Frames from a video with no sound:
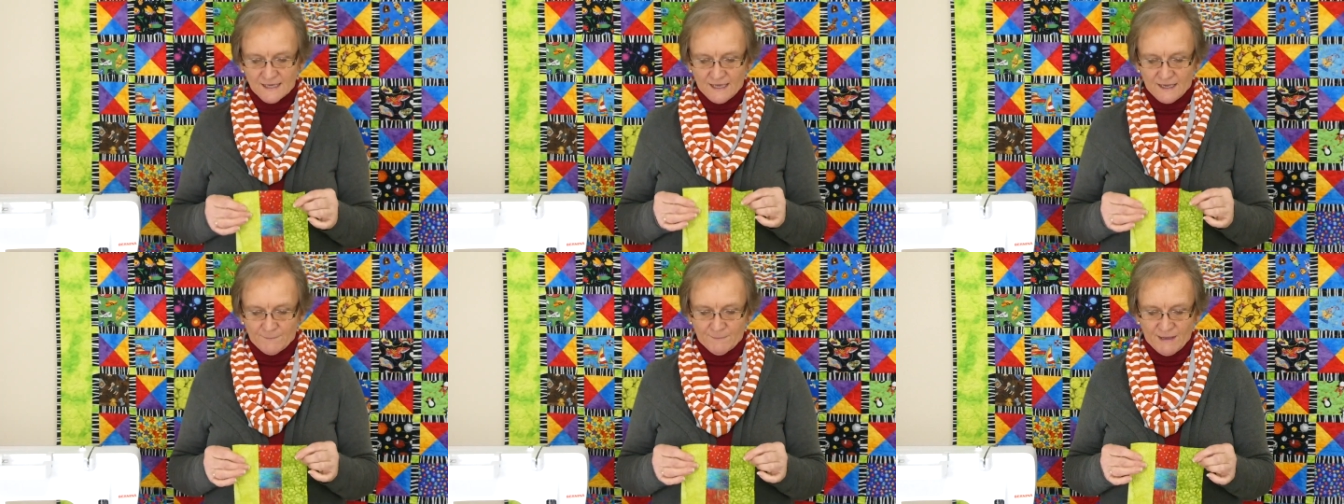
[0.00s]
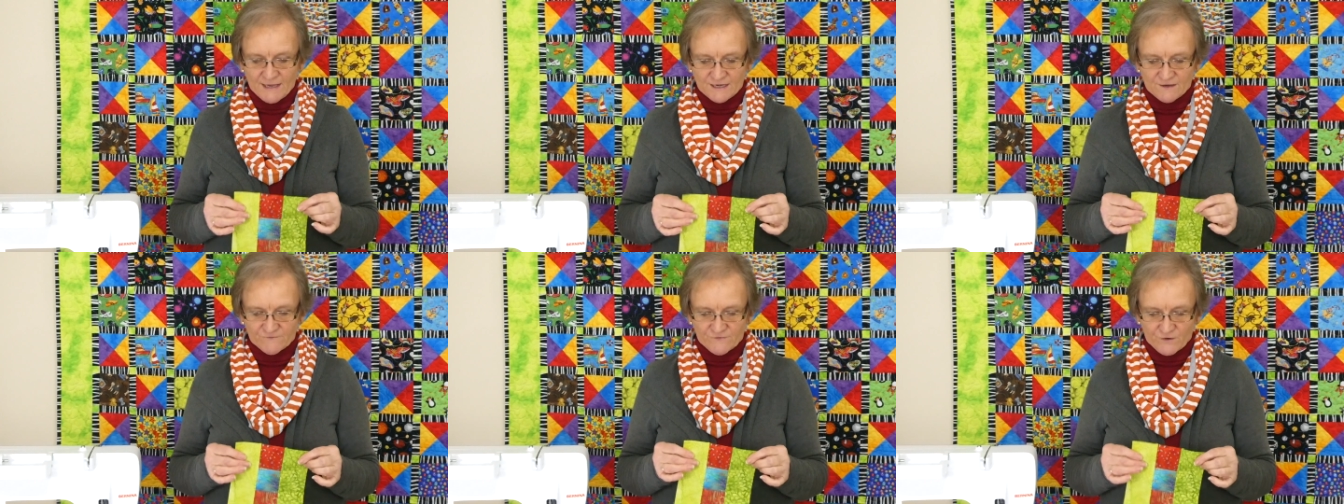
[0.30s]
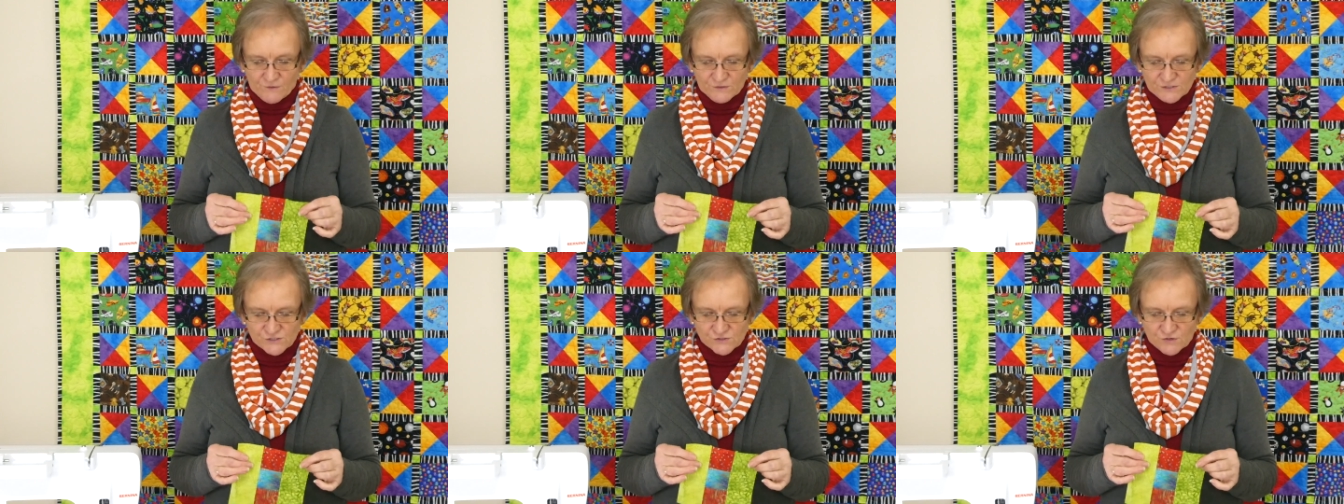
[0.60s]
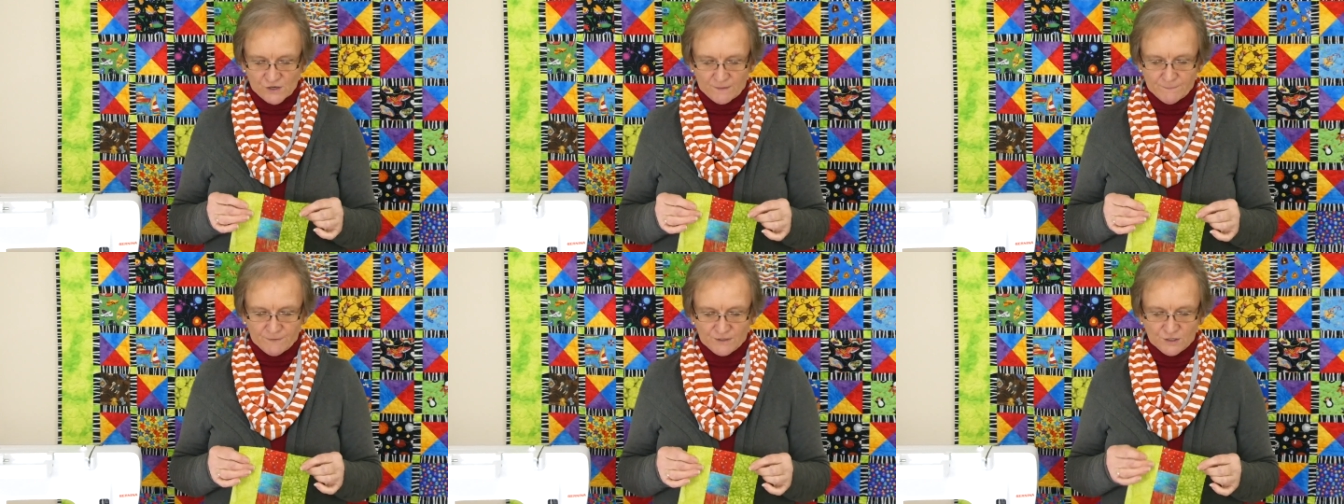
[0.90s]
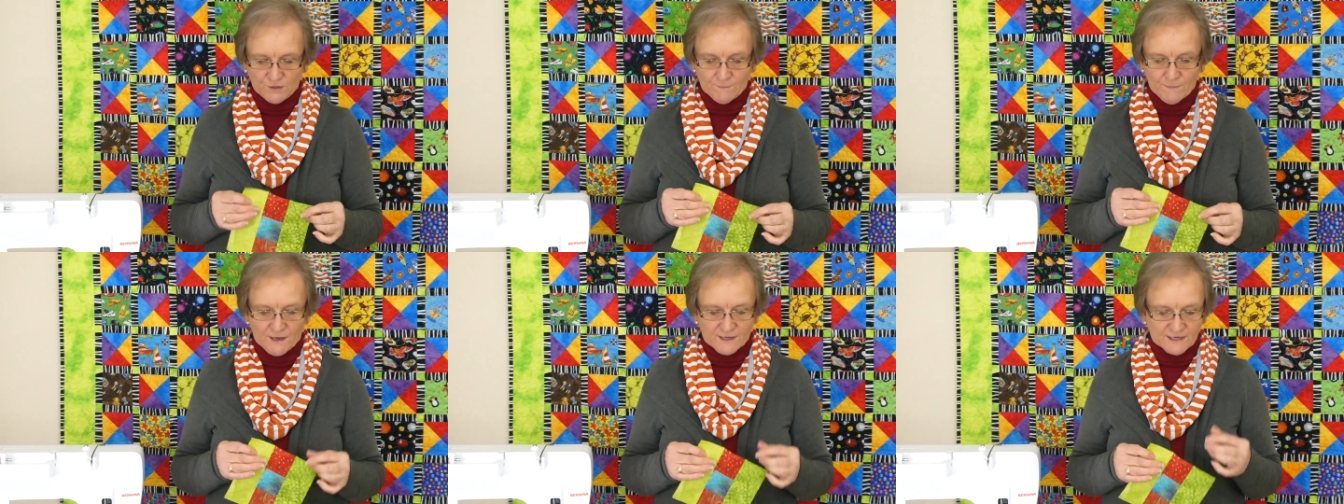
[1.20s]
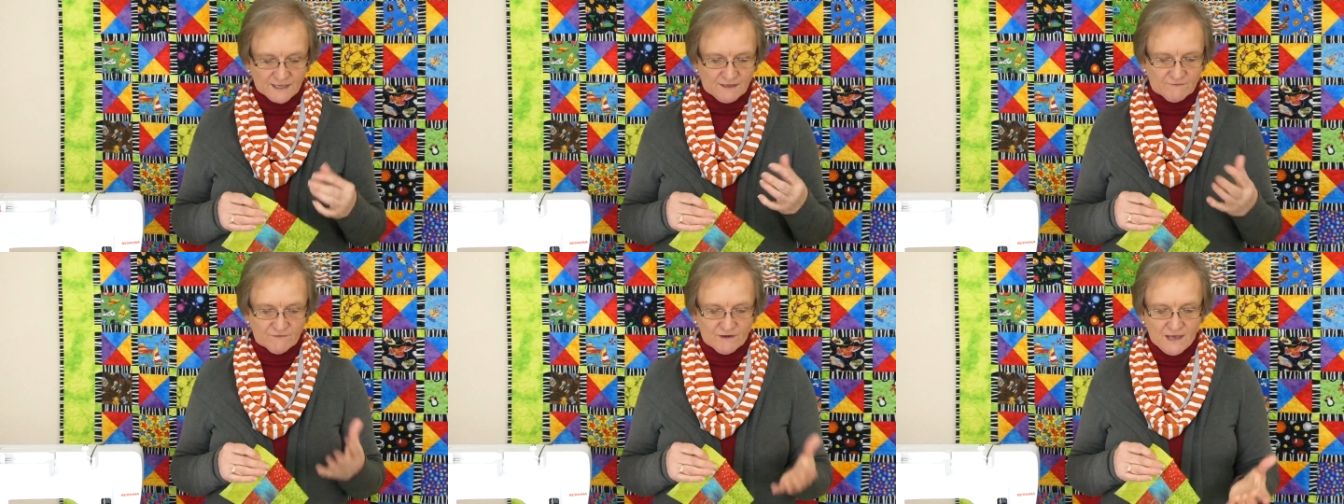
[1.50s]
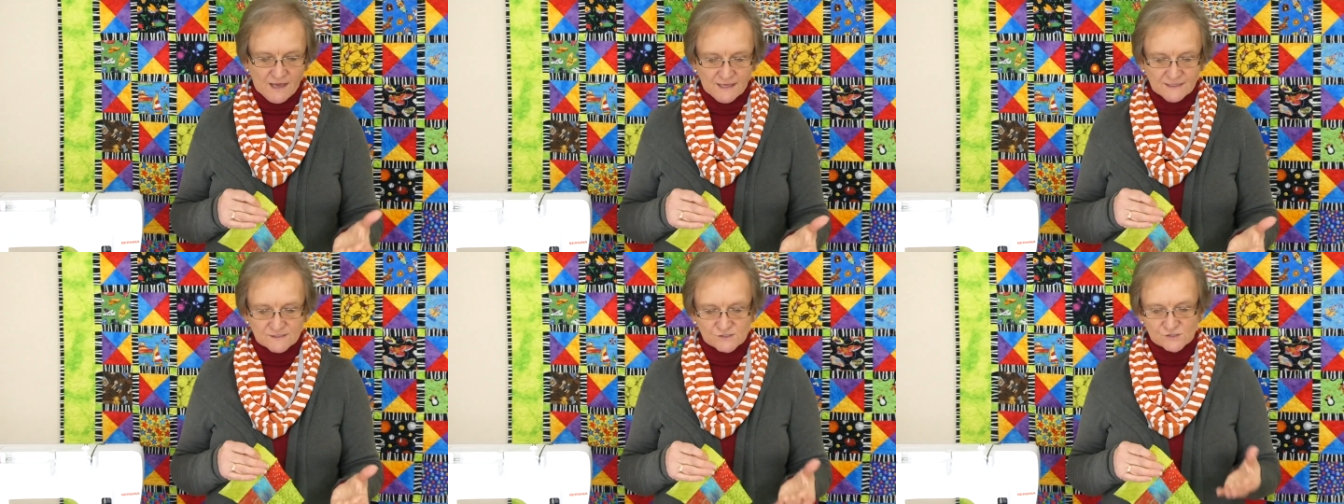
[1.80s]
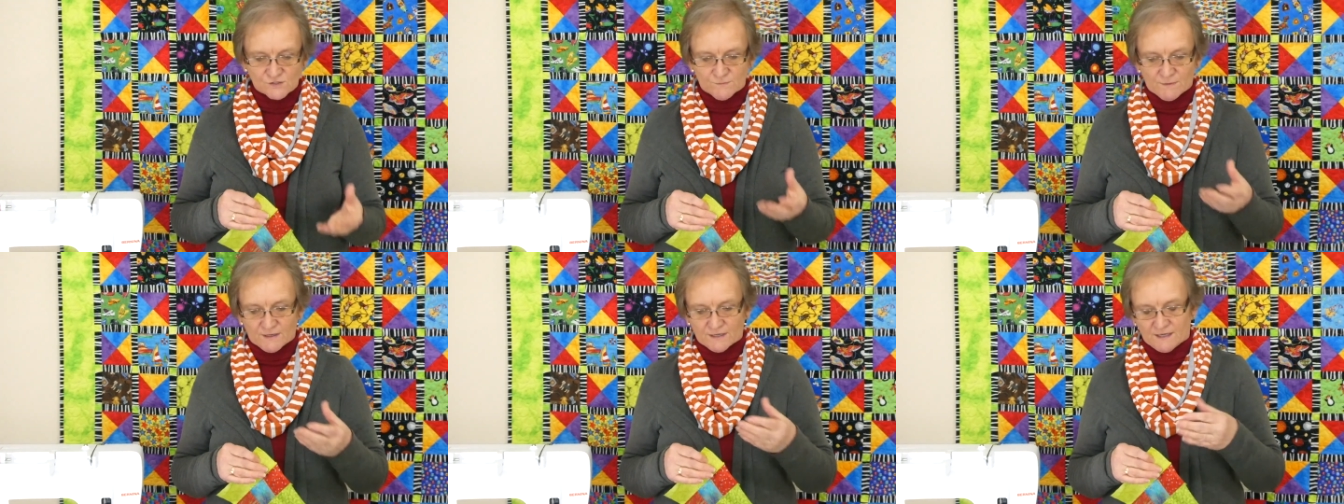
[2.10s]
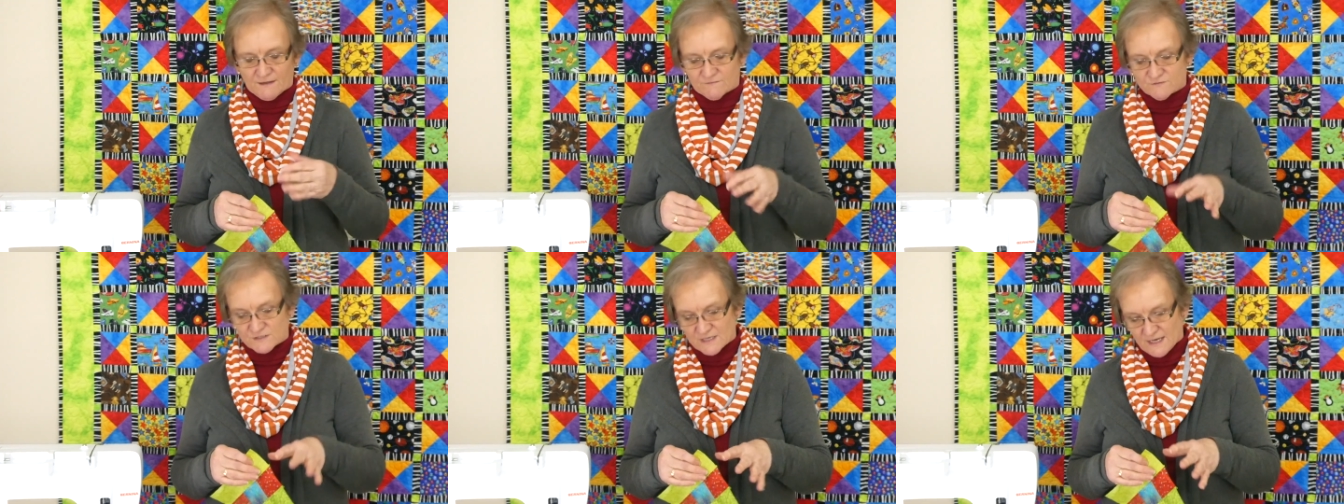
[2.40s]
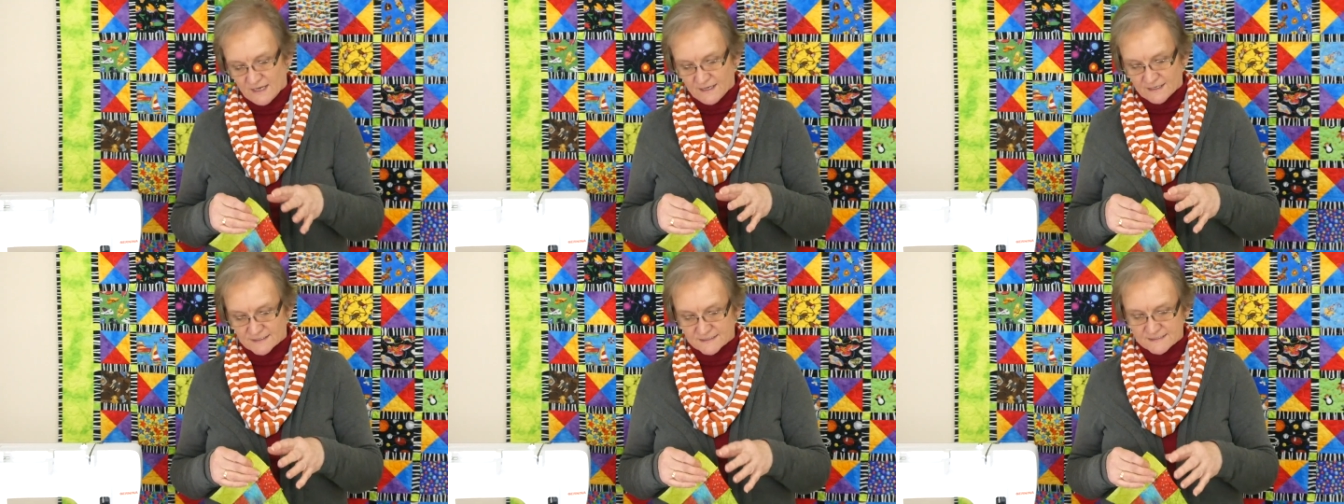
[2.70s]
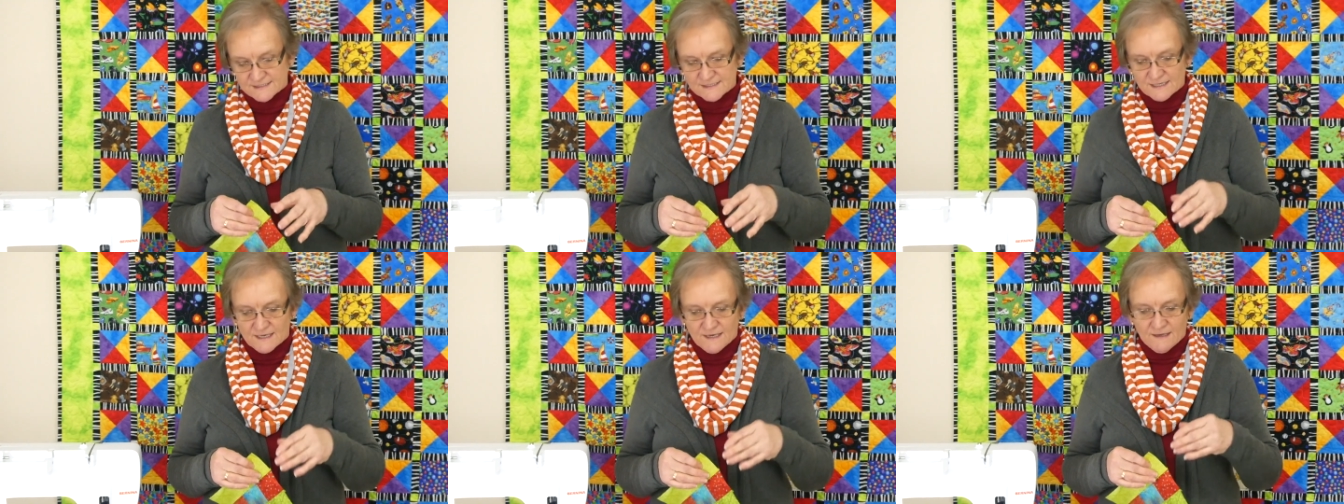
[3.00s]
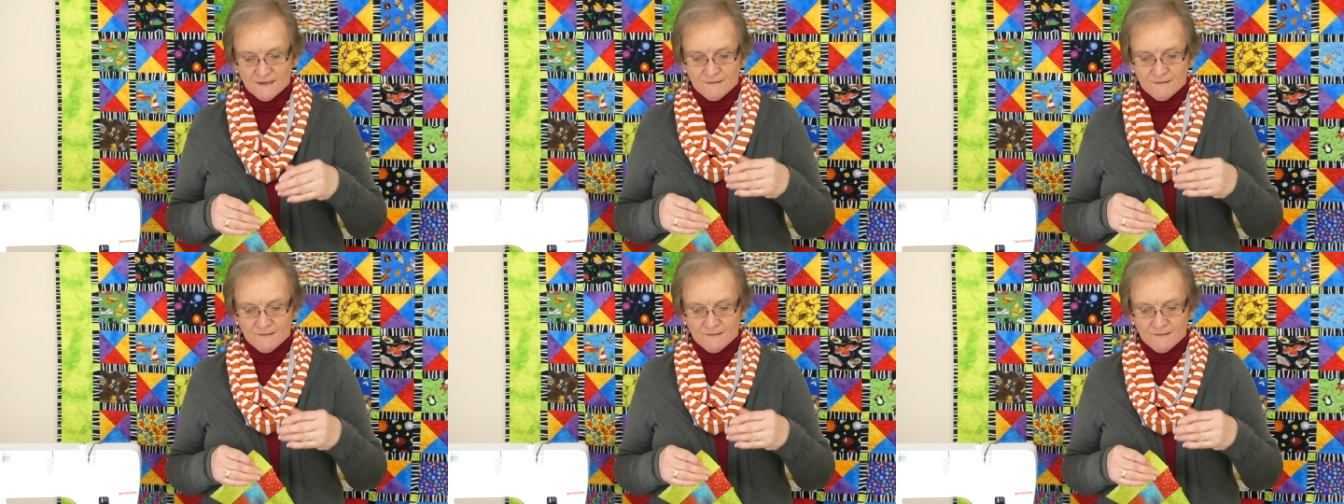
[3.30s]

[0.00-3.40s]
and made it very scrappy you might have lights you might have darks